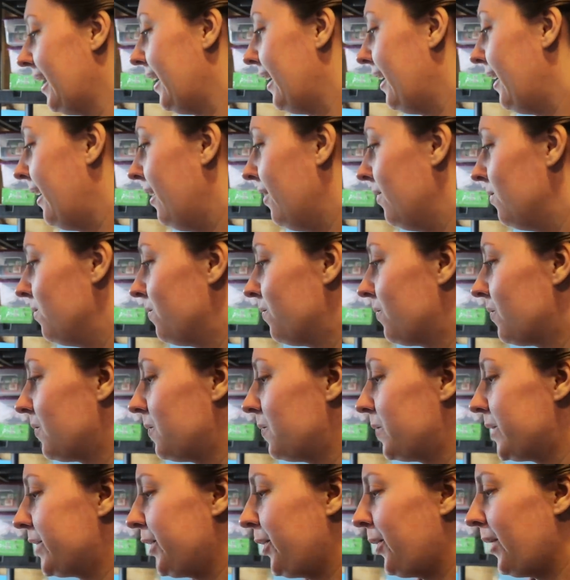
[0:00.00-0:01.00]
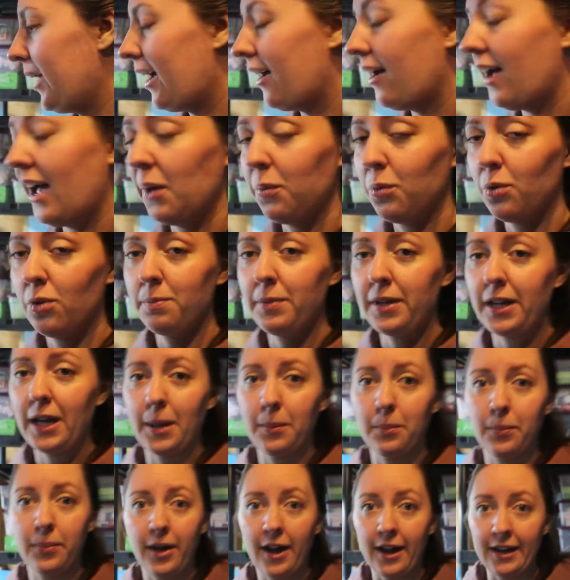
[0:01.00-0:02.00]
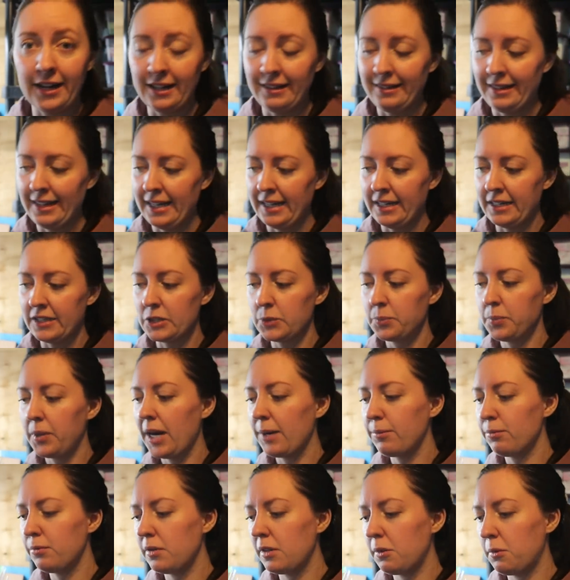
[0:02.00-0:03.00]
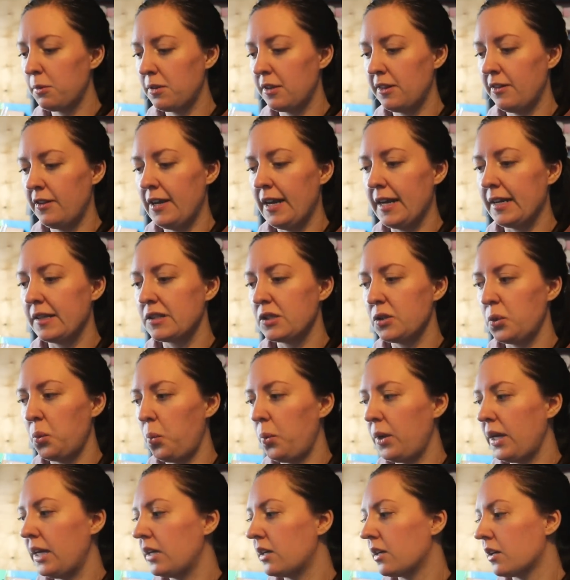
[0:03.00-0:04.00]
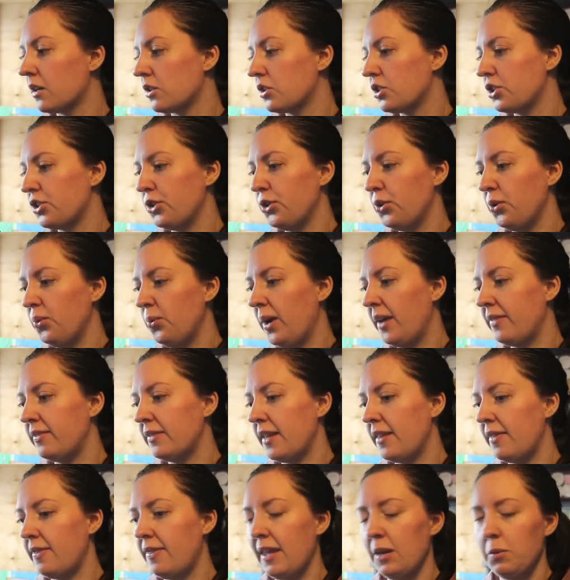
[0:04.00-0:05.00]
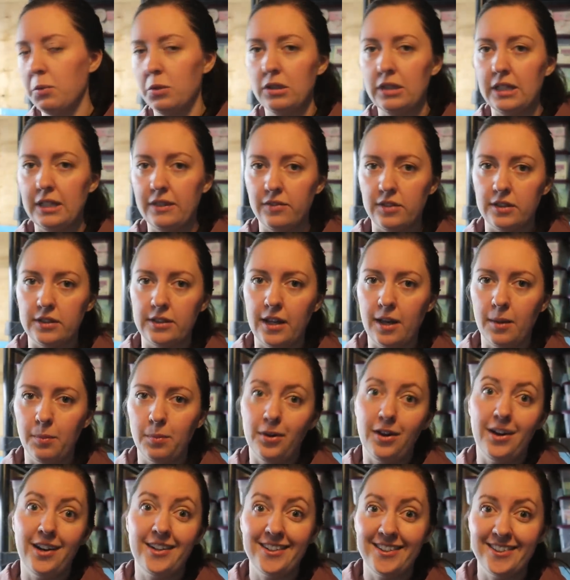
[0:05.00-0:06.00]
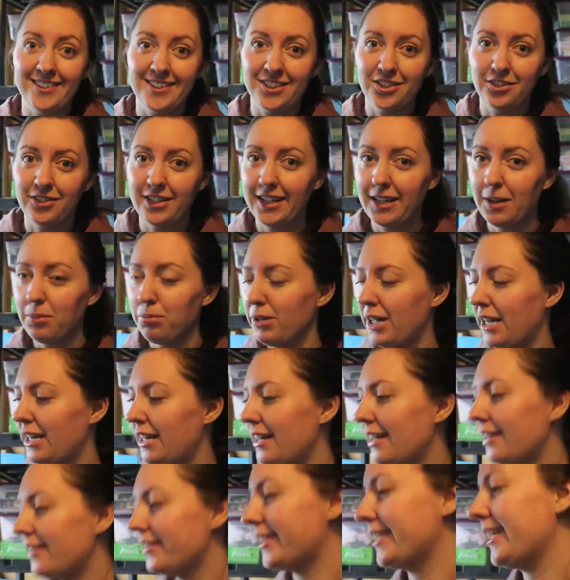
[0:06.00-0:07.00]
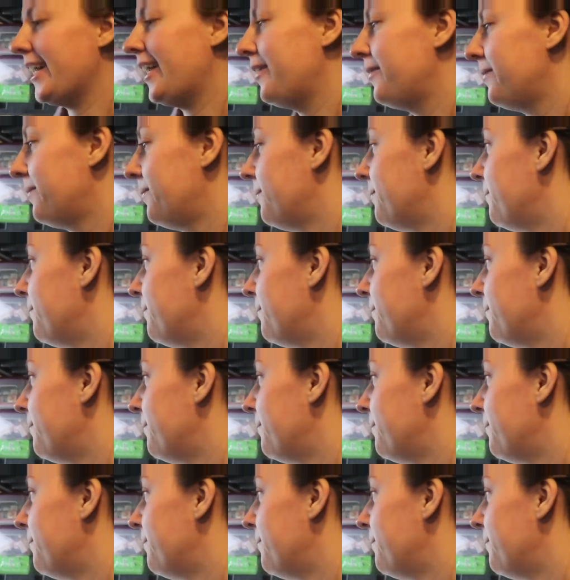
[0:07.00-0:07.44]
Um, so yeah, I will be up potting these probably within the next week or two and then they will live in that pot until they get planted outside.